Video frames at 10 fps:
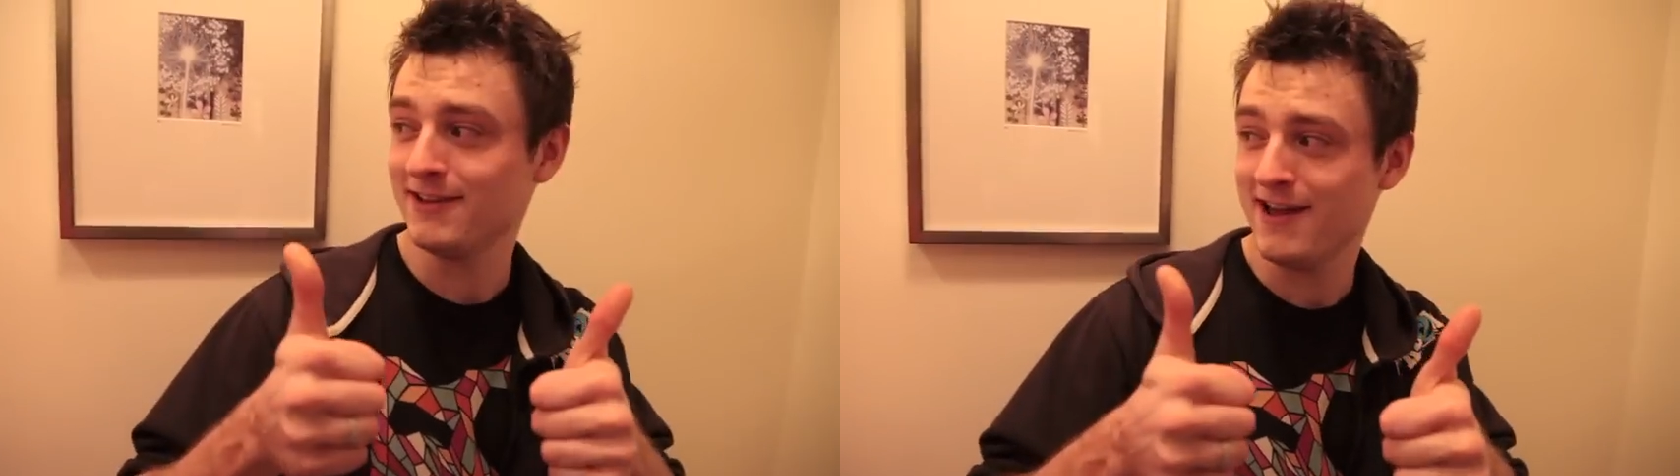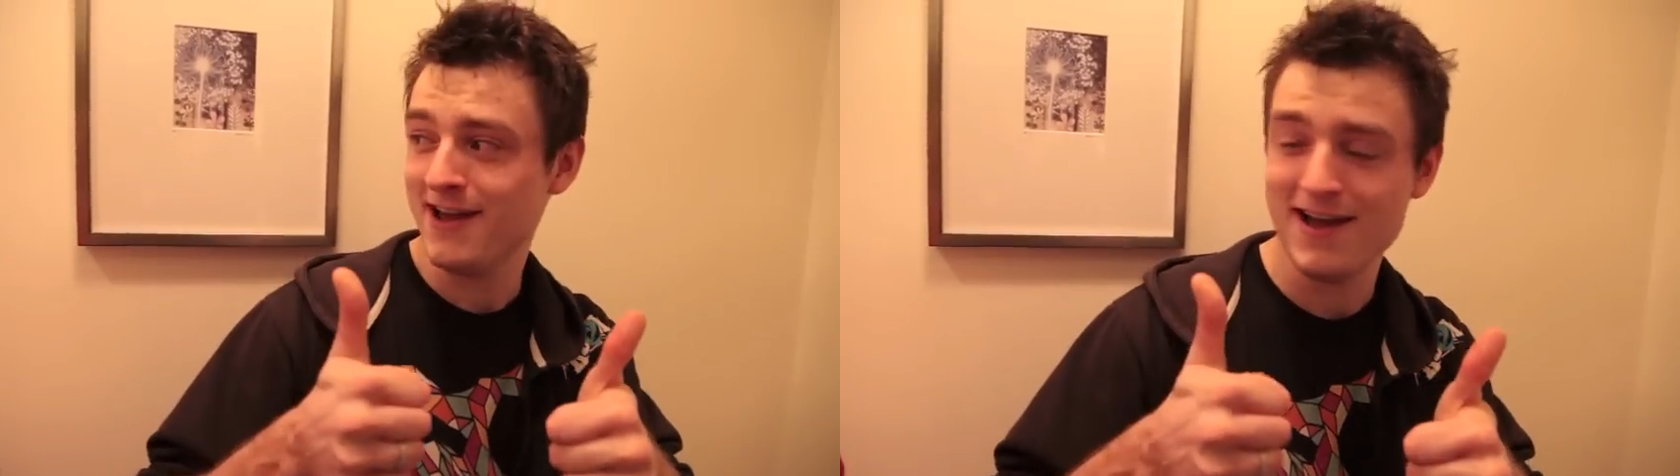
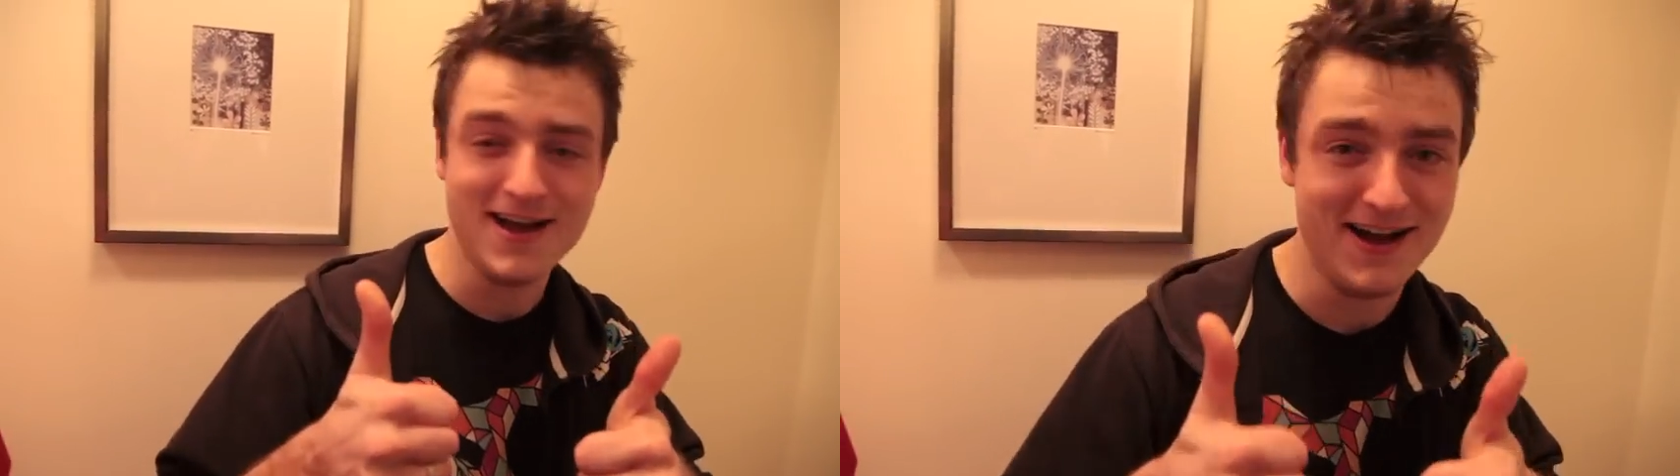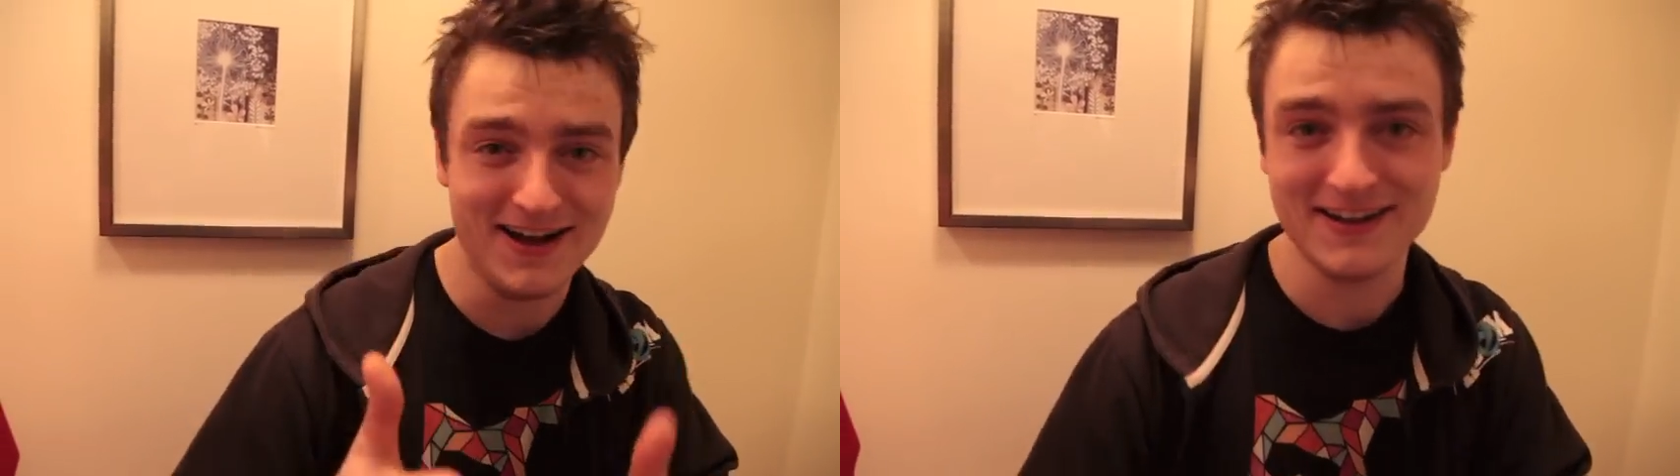
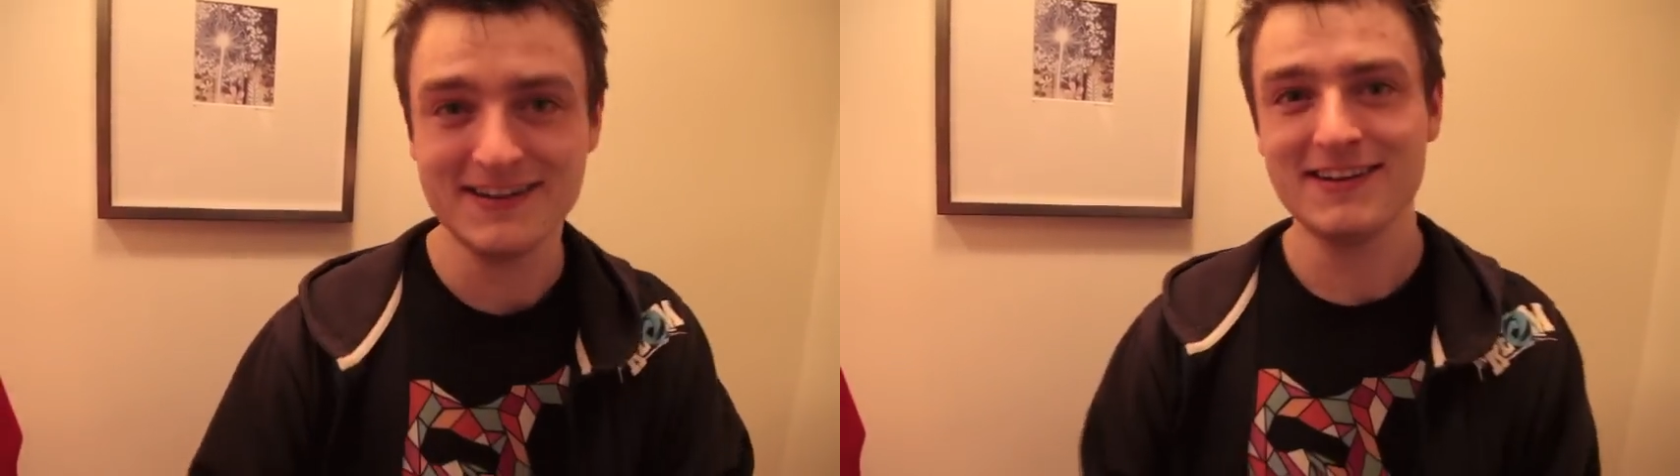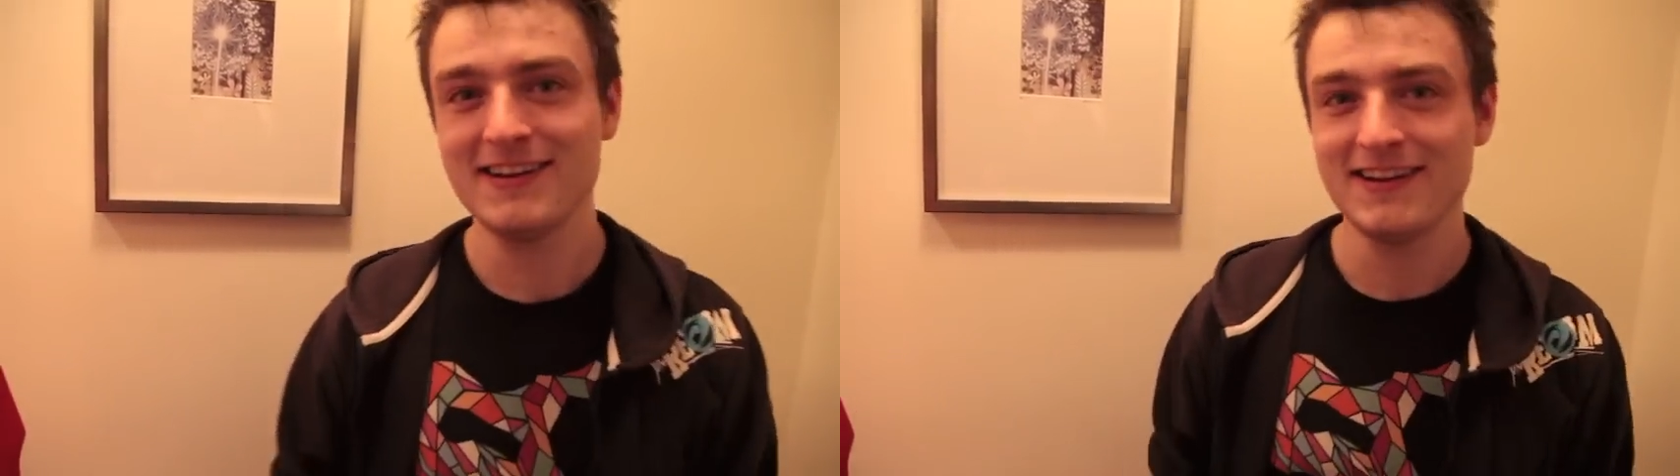Yeah.
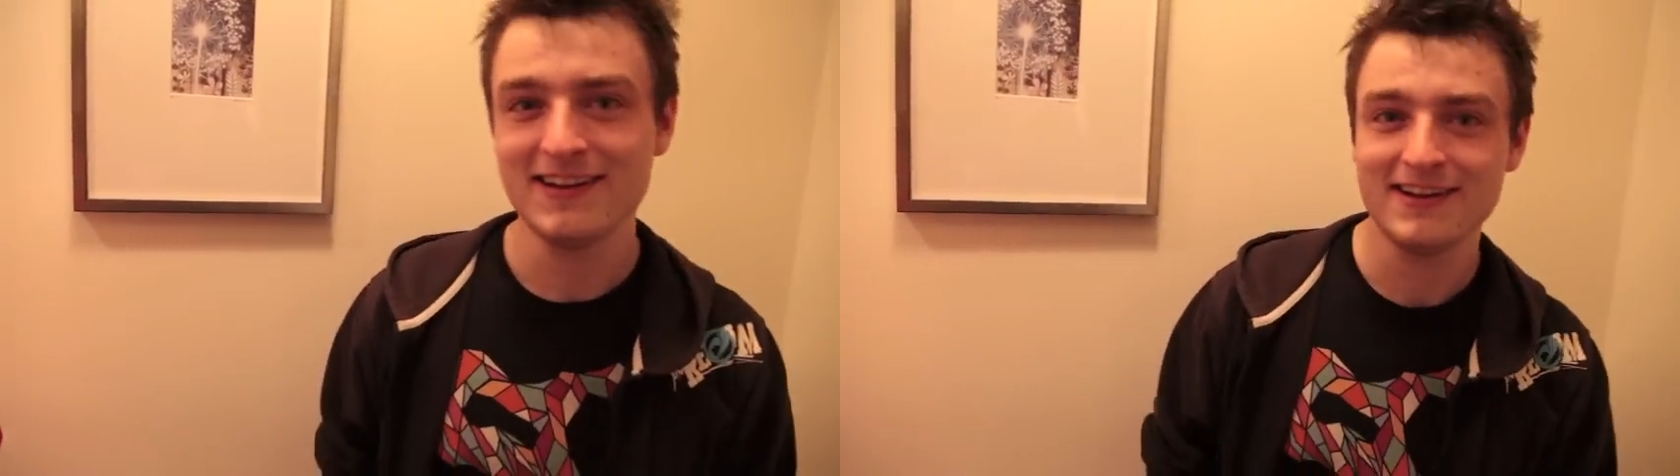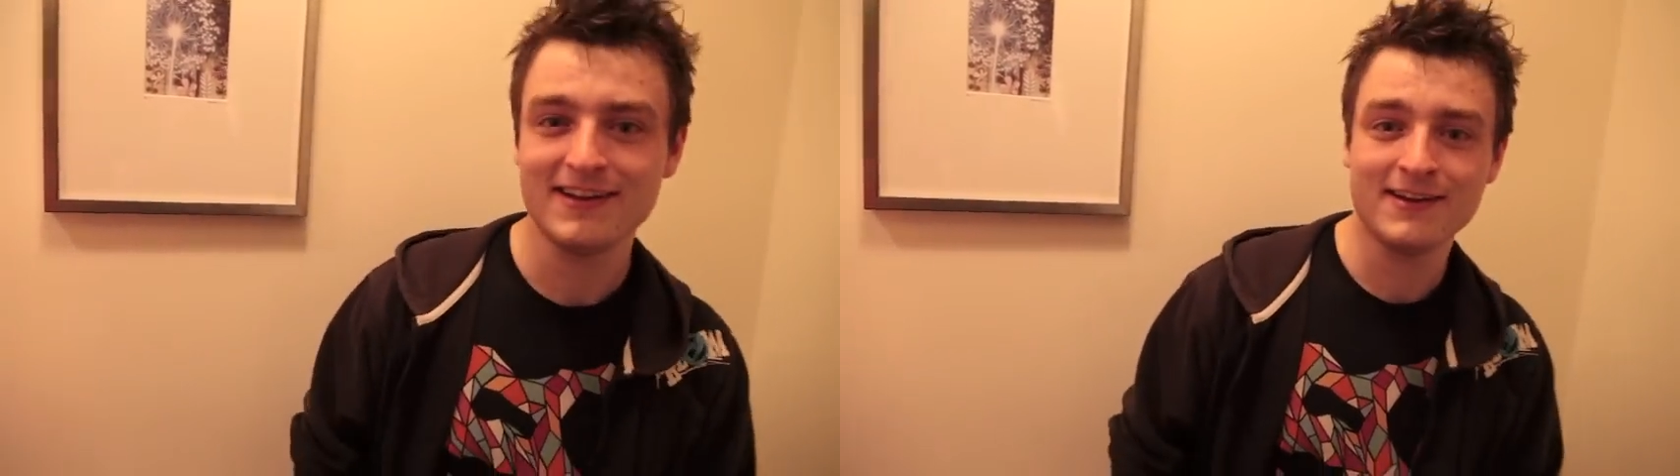This
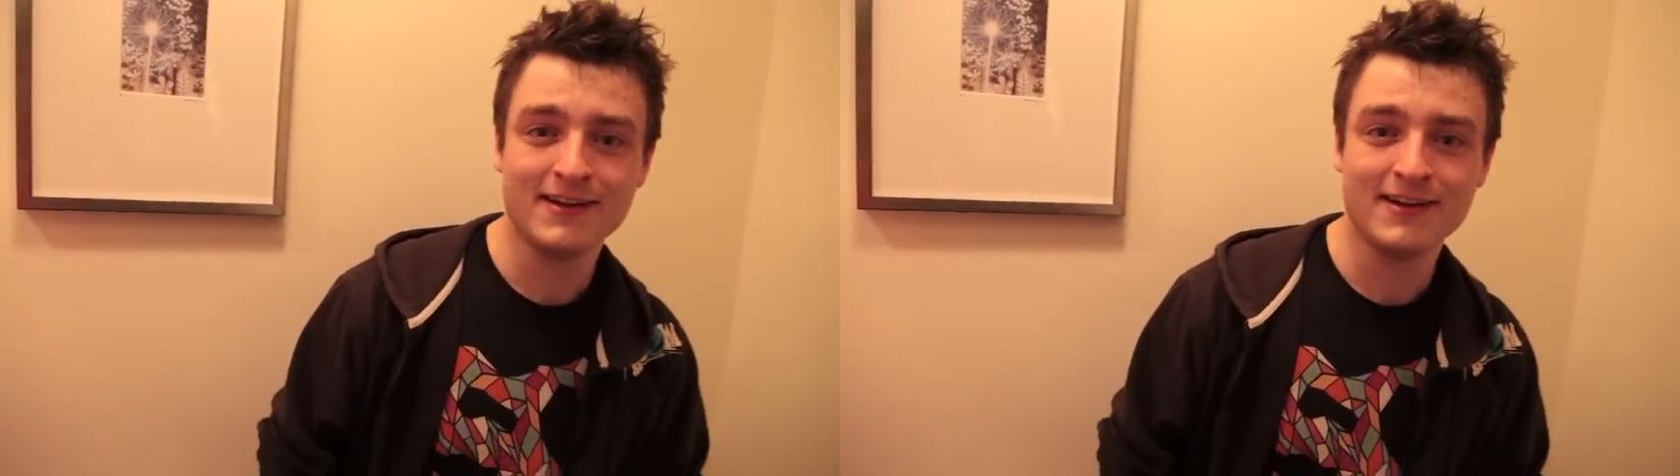guy